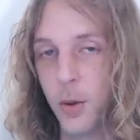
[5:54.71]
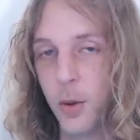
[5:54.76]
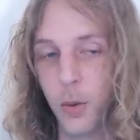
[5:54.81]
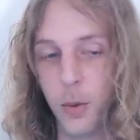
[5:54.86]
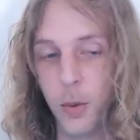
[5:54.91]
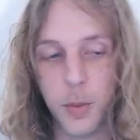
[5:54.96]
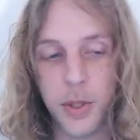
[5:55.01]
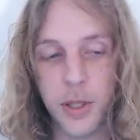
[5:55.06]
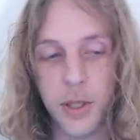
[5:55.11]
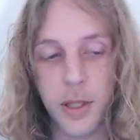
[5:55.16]

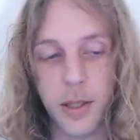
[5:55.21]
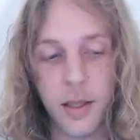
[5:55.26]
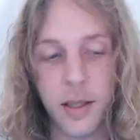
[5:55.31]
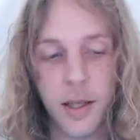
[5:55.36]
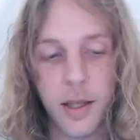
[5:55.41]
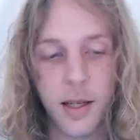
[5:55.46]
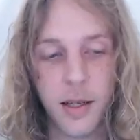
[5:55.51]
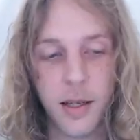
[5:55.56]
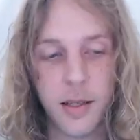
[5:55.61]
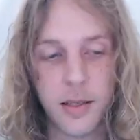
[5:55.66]
would be
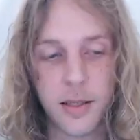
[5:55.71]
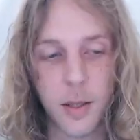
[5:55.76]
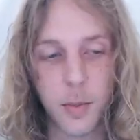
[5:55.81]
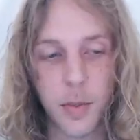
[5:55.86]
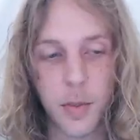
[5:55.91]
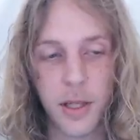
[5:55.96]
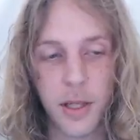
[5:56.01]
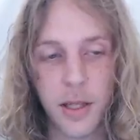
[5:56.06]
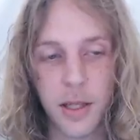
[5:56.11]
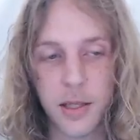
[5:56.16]

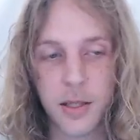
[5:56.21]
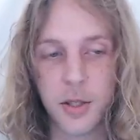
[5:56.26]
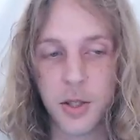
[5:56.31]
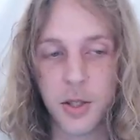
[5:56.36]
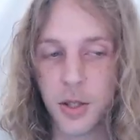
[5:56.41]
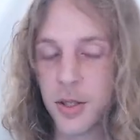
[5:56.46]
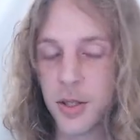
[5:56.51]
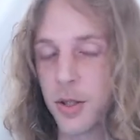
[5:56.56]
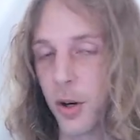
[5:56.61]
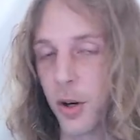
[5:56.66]
somebody that's
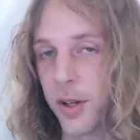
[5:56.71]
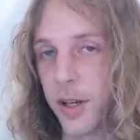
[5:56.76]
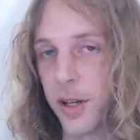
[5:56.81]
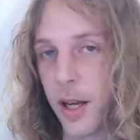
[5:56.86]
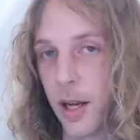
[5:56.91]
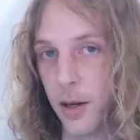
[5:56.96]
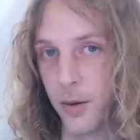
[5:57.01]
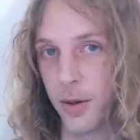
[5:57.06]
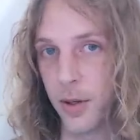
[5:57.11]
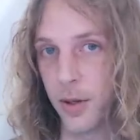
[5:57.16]
just starting
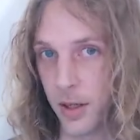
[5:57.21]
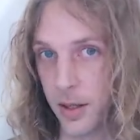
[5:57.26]
out.